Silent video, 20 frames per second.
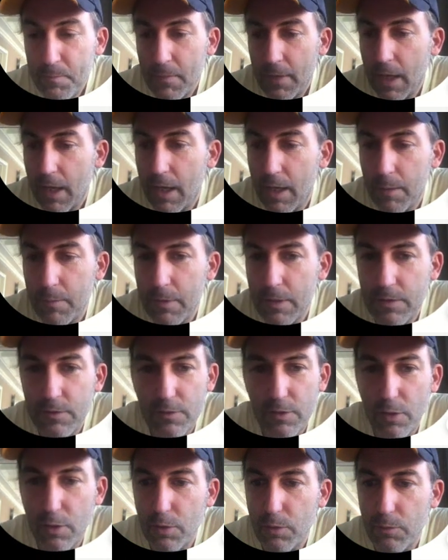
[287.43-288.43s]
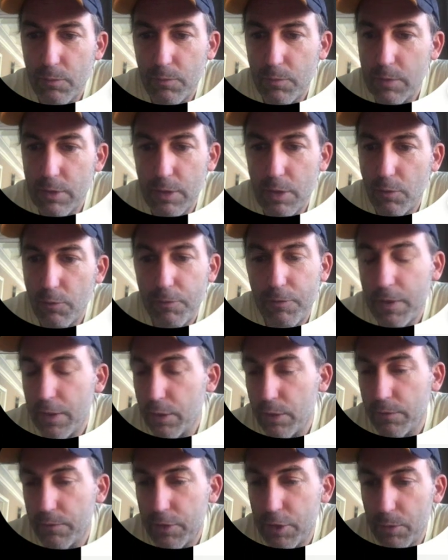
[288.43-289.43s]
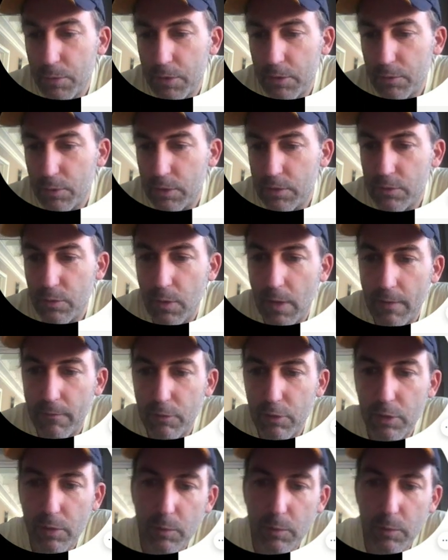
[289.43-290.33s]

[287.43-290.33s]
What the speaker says: And so no fear of humans whatsoever.